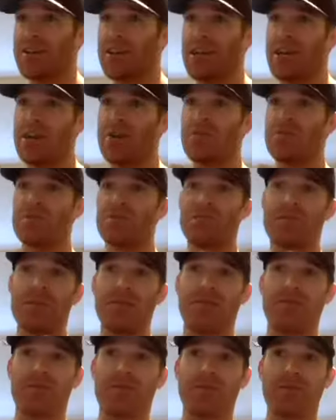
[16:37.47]
It was
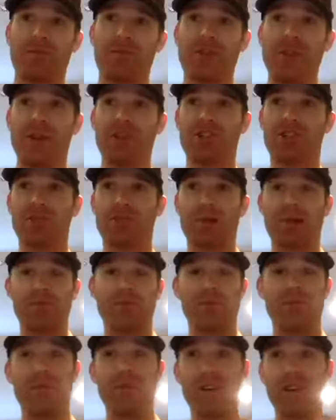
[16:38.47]
built from the relationship and
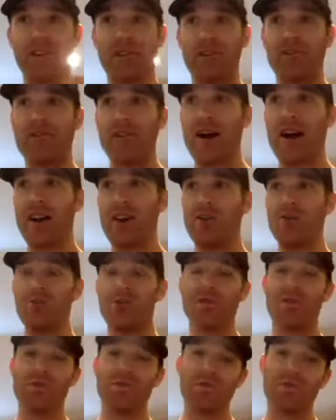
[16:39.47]
providing value,
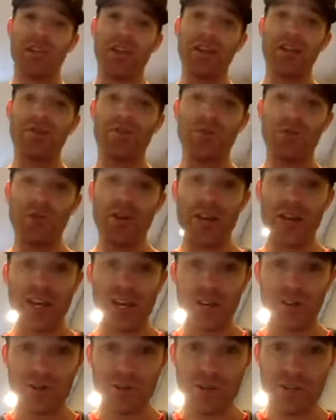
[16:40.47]
so they know, like,
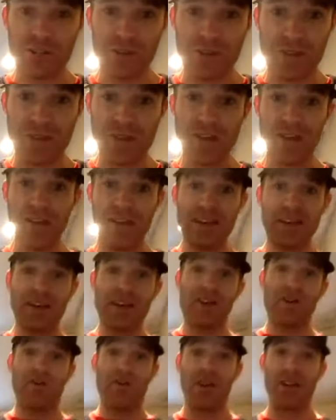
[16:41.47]
and trust me,
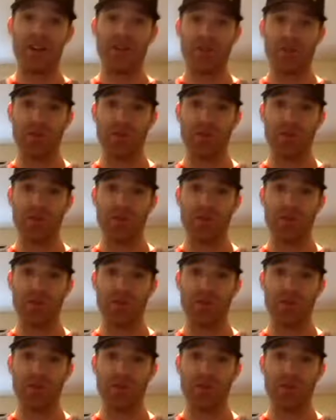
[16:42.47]
right? So,